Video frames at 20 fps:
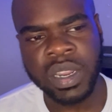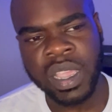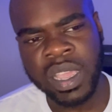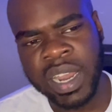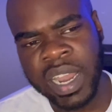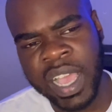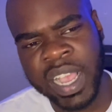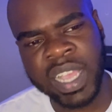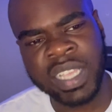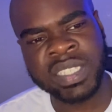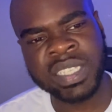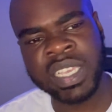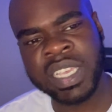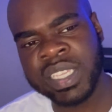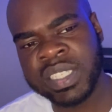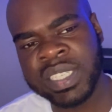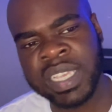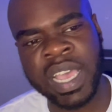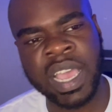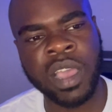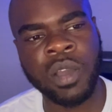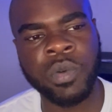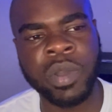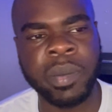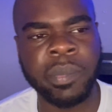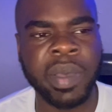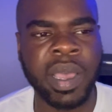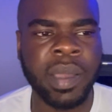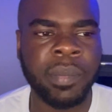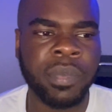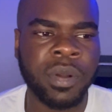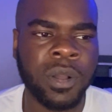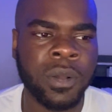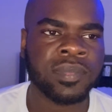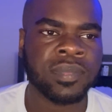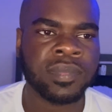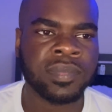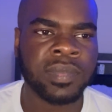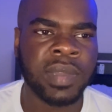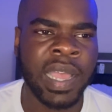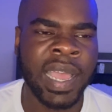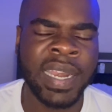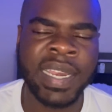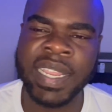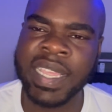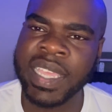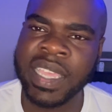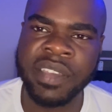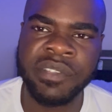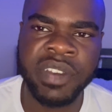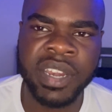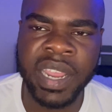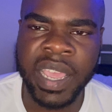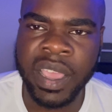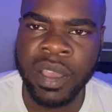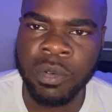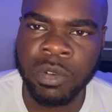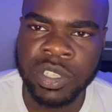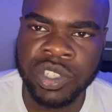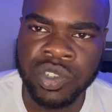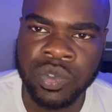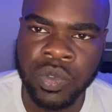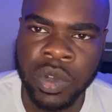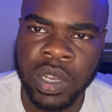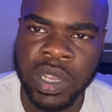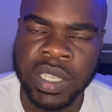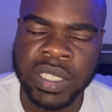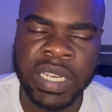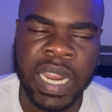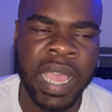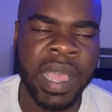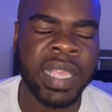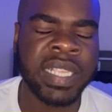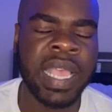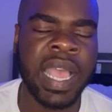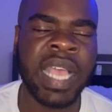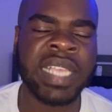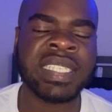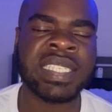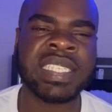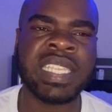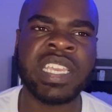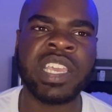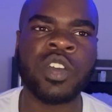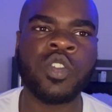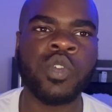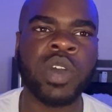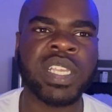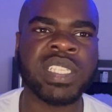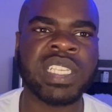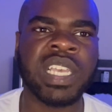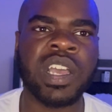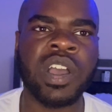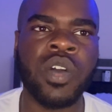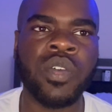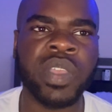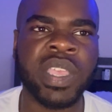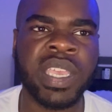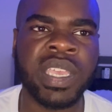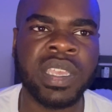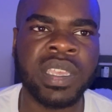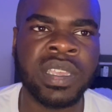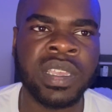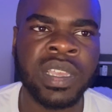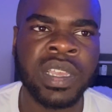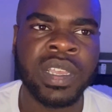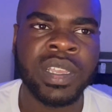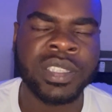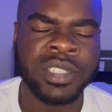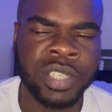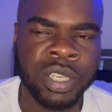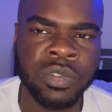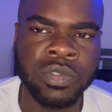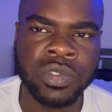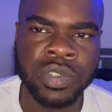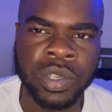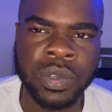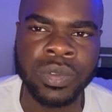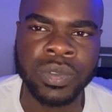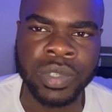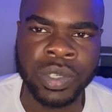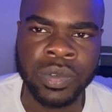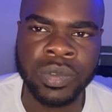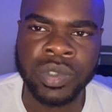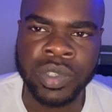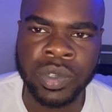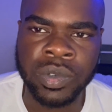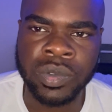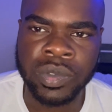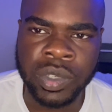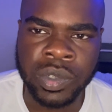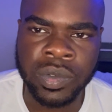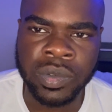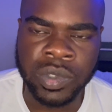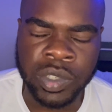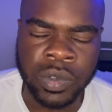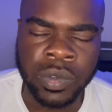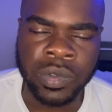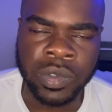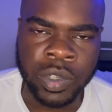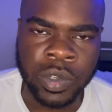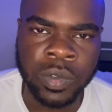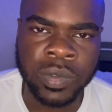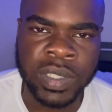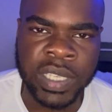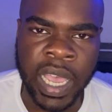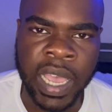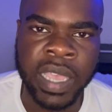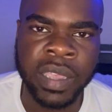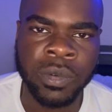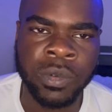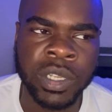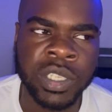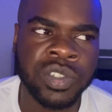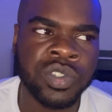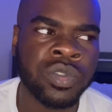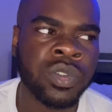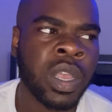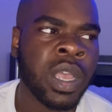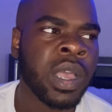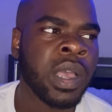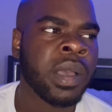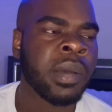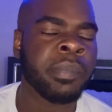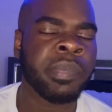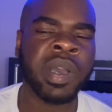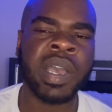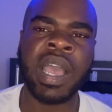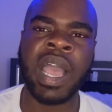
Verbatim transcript: like I said, as time went by, bro, I didn't give a damn what you was. Now, I, I still wasn't going to get too, too, too, too, too, too, too tight with you. But